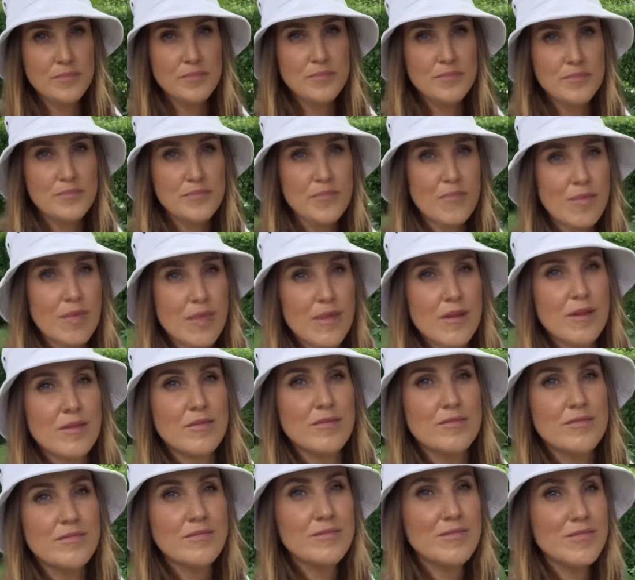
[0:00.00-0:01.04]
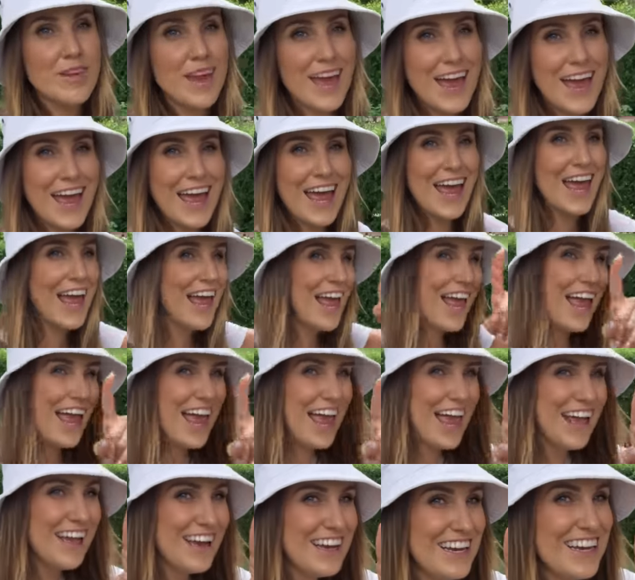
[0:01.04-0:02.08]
Fun facts. Shelby's fun facts.